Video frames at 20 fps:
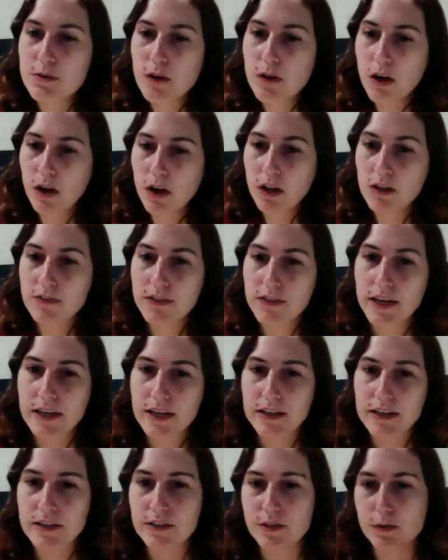all of
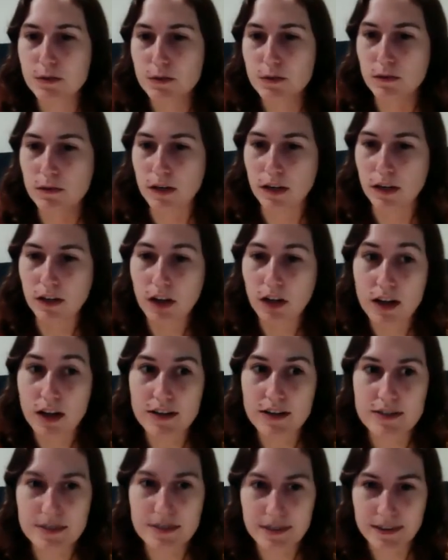that can do a
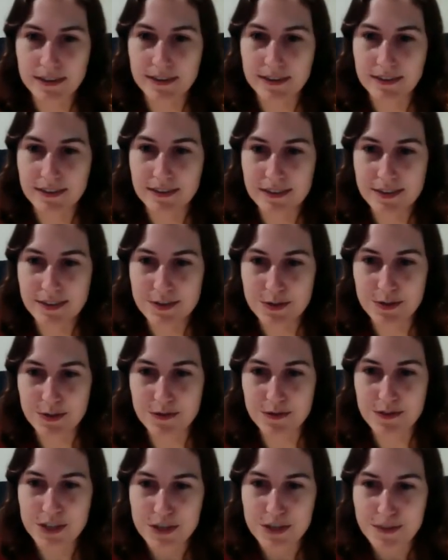lot to the sort
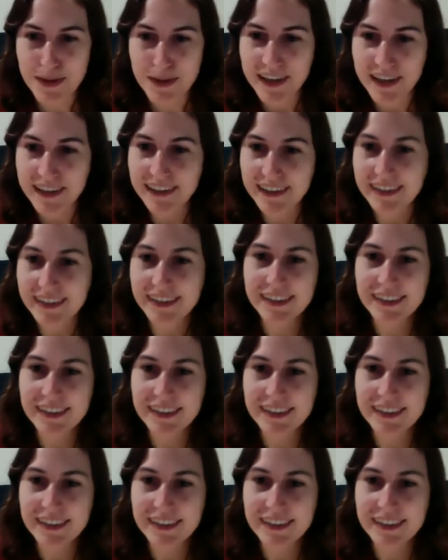of nearby,